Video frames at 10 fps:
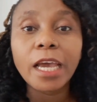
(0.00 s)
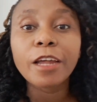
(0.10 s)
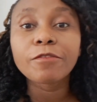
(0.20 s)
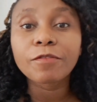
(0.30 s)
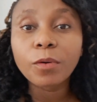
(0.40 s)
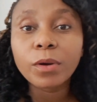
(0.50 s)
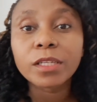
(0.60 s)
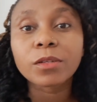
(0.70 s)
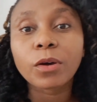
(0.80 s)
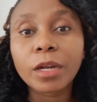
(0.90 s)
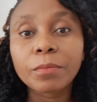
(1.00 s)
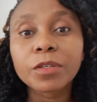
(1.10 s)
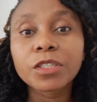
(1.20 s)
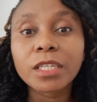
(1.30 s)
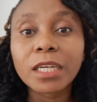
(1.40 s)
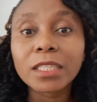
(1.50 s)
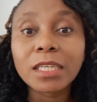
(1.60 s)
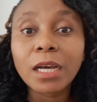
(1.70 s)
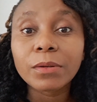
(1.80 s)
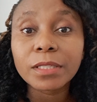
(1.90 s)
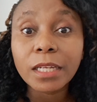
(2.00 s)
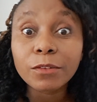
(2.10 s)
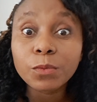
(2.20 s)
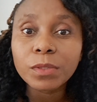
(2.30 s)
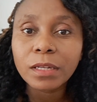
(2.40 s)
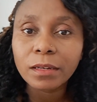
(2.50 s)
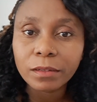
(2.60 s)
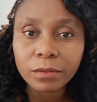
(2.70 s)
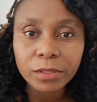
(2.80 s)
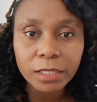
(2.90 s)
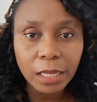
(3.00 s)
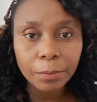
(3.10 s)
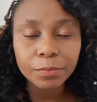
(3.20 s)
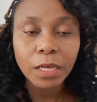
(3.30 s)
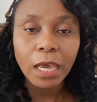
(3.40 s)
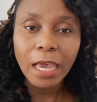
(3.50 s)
and focus on appreciating ourselves with the little steps